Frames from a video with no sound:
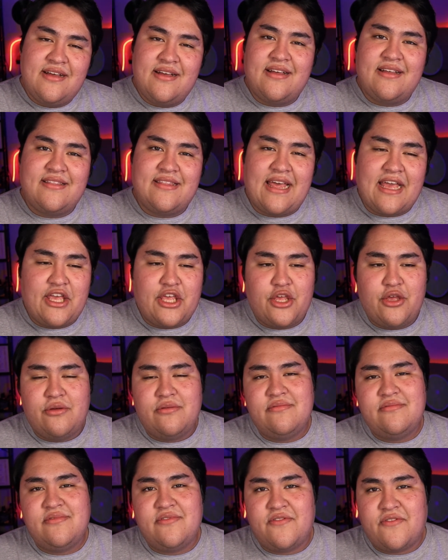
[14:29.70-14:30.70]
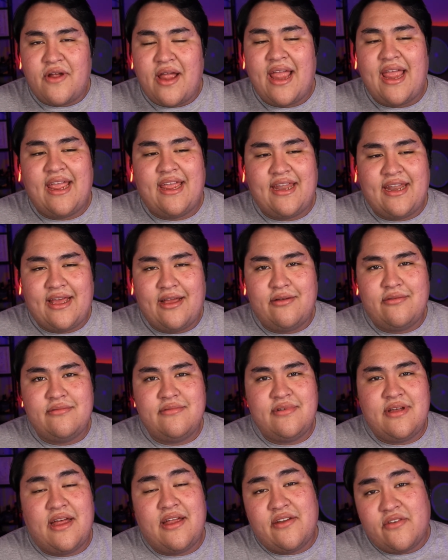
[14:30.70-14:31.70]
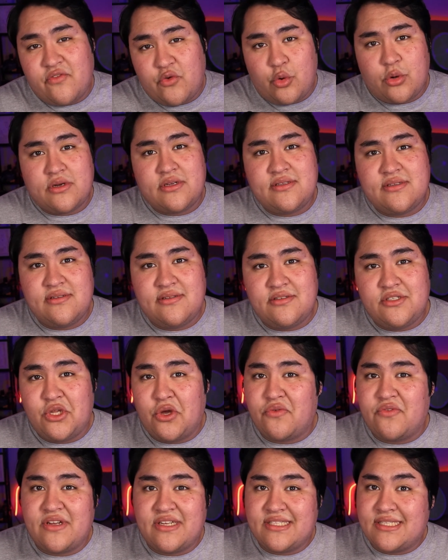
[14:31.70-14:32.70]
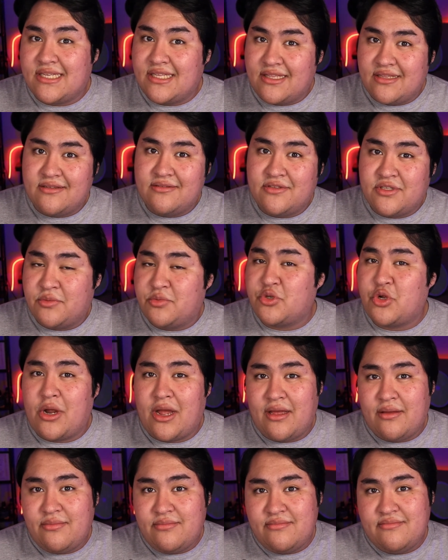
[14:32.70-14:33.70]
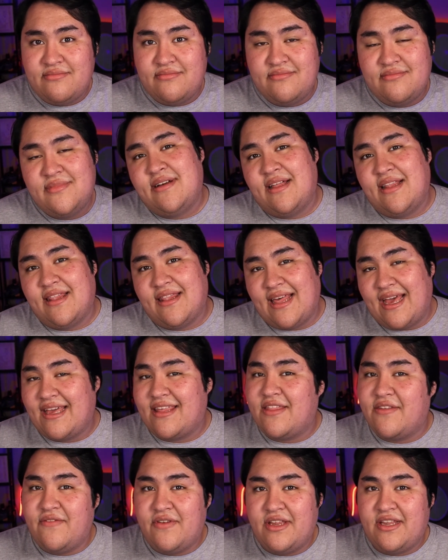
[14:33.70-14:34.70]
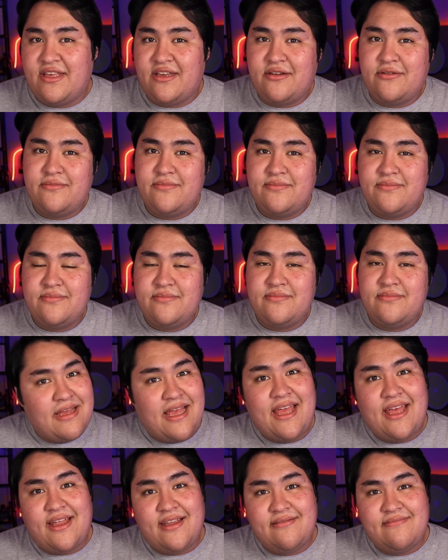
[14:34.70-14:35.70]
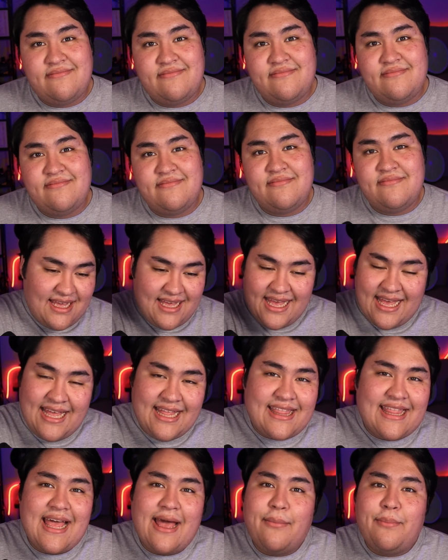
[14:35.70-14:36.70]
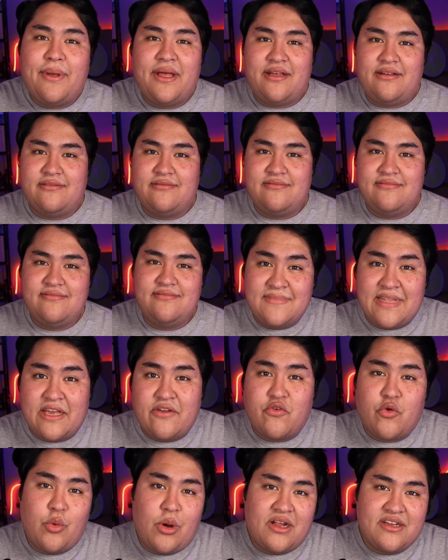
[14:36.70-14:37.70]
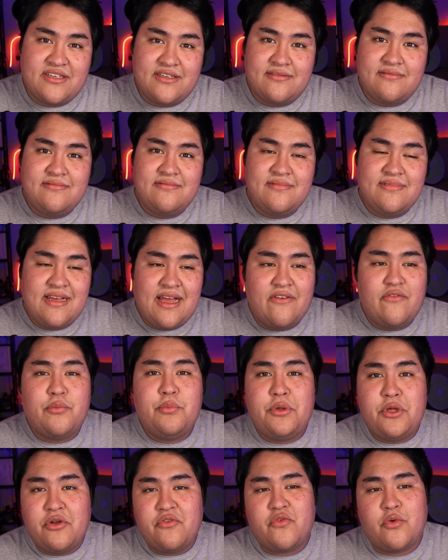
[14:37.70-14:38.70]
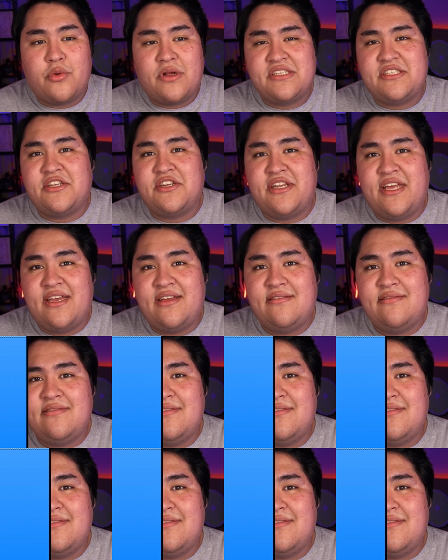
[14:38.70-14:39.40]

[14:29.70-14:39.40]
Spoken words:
Thank you for hanging out. And of course, don't forget to subscribe, like the video, and hit that bell. Thank you for watching. Have a beautiful rest of your day.